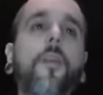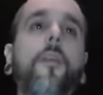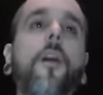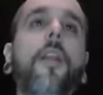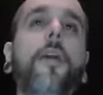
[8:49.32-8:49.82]

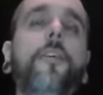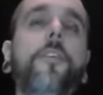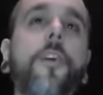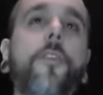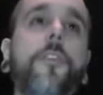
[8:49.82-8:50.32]
Allow
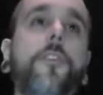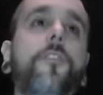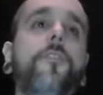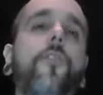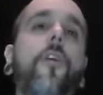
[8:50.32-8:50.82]
yourself to
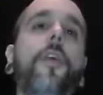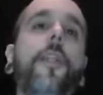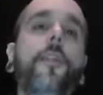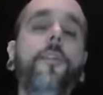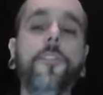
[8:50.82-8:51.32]
just draw
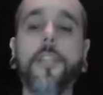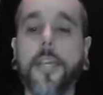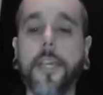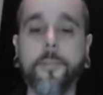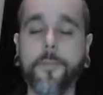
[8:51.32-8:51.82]
that energy
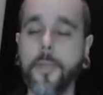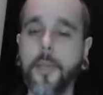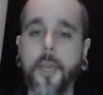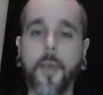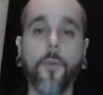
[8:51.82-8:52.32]
in
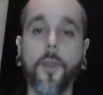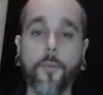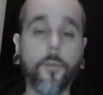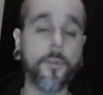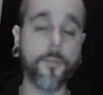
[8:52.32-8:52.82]

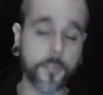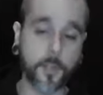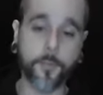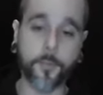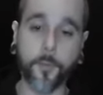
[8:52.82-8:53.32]
whatever way feels
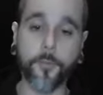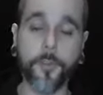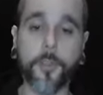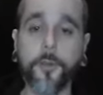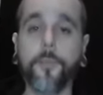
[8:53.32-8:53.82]
comfortable
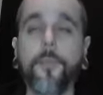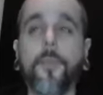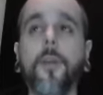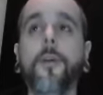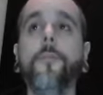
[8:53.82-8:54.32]
for you.
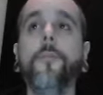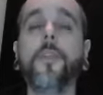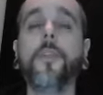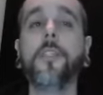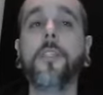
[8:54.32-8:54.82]

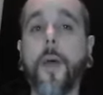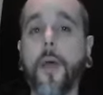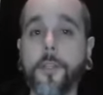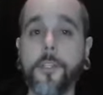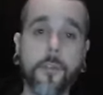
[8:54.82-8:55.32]
This is
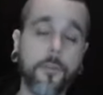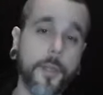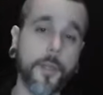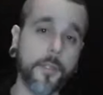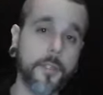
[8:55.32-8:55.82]
about
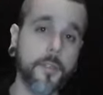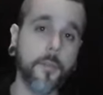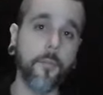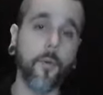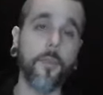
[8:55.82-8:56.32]
attunement
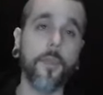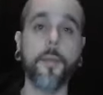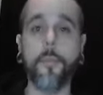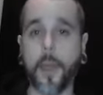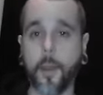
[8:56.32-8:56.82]
more than
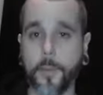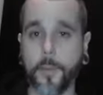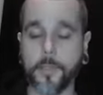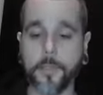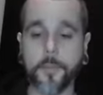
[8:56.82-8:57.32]

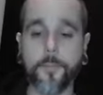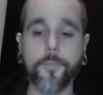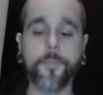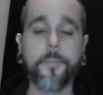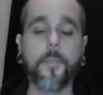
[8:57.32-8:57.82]
empowerment.
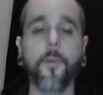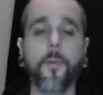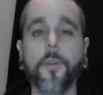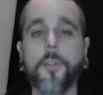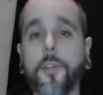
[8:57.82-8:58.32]

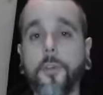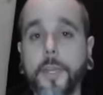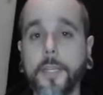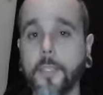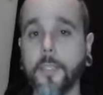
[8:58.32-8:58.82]
We're
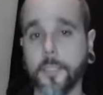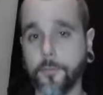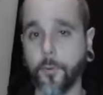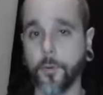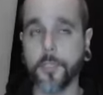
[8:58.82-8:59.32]
attuning to these
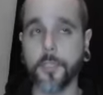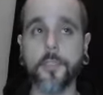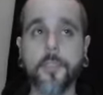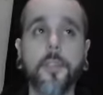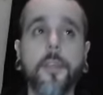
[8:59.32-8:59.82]

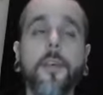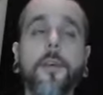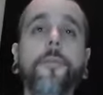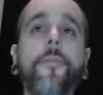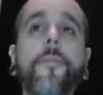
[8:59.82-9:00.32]
forces.
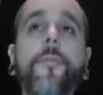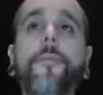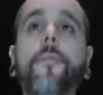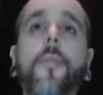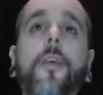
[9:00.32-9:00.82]

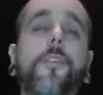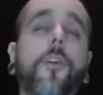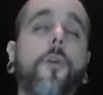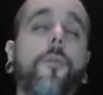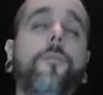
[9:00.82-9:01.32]

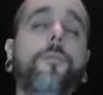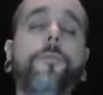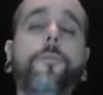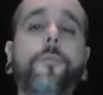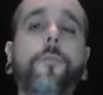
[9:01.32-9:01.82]
So,
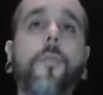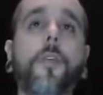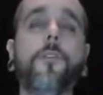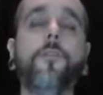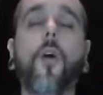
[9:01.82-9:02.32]

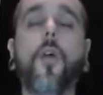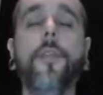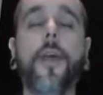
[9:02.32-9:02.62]
draw in